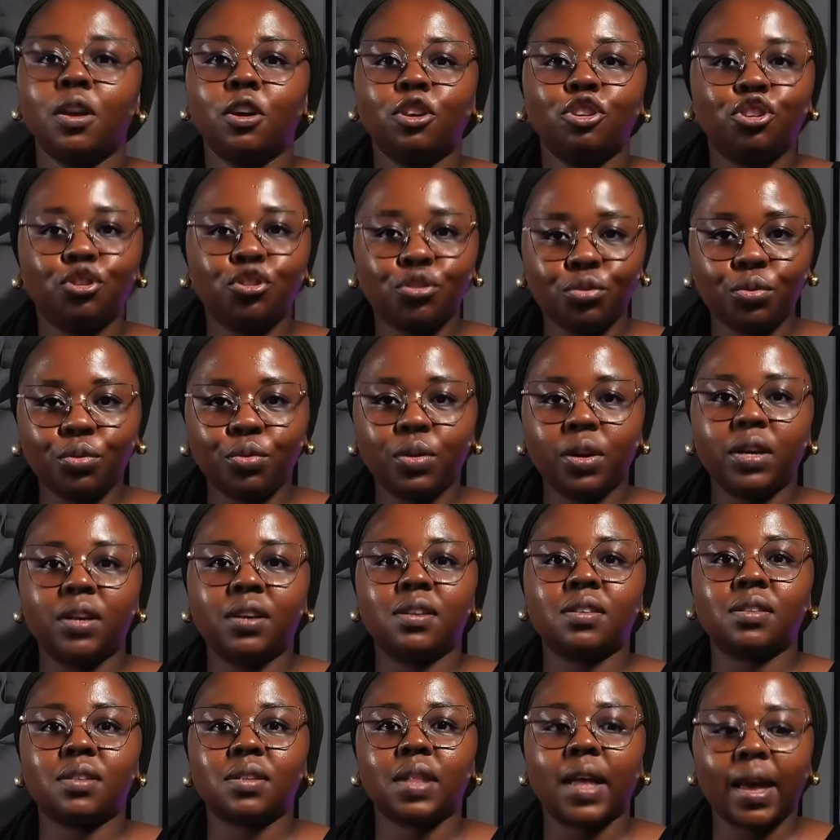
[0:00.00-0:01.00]
True
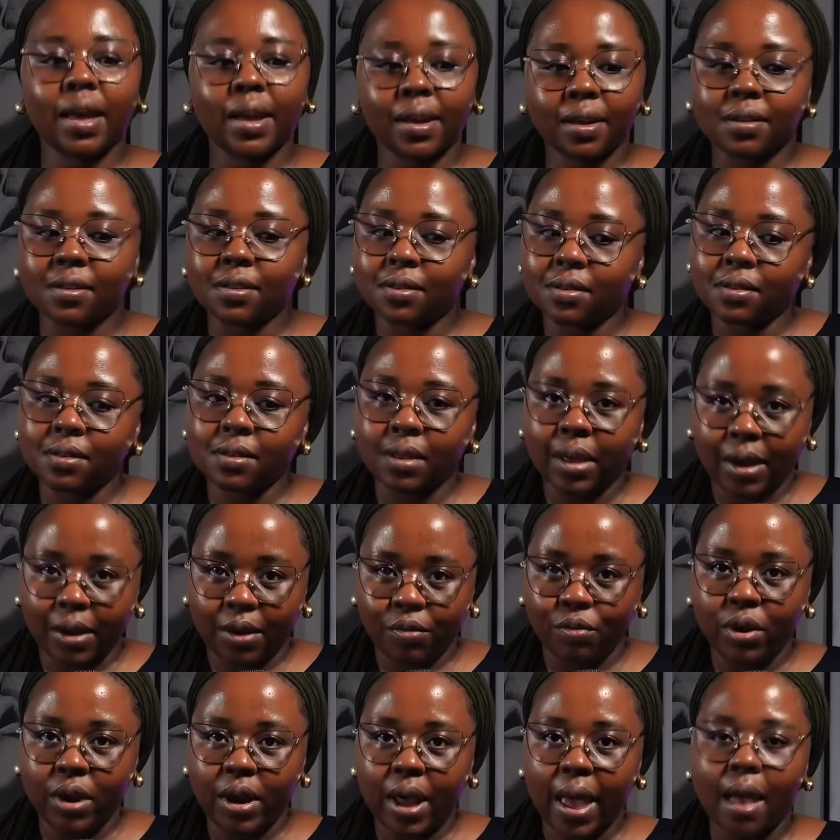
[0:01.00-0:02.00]
is like it
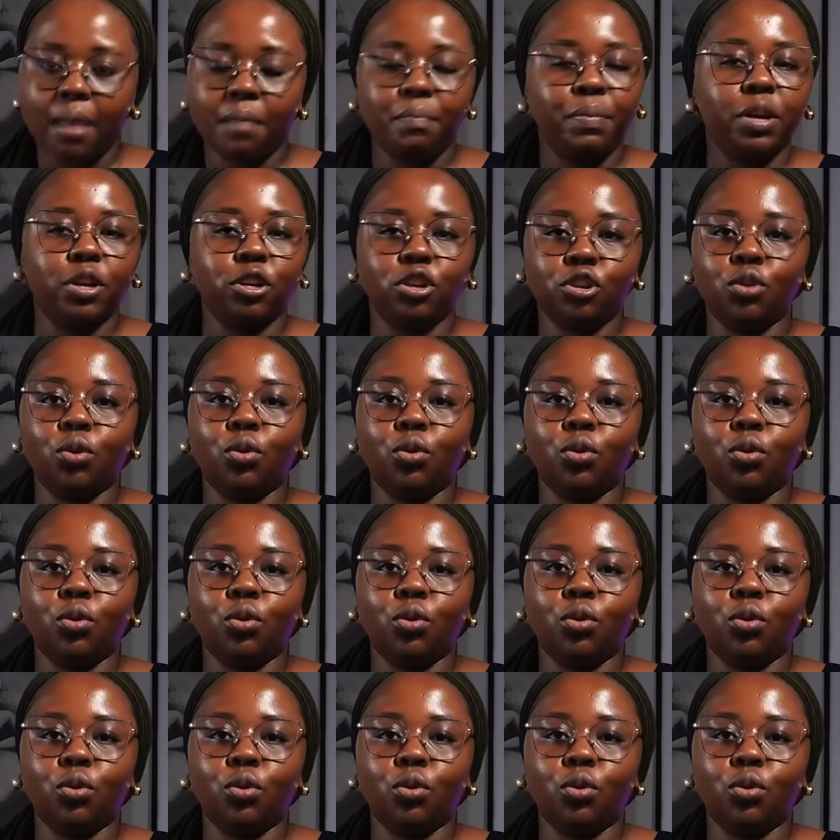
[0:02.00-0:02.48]
really happened.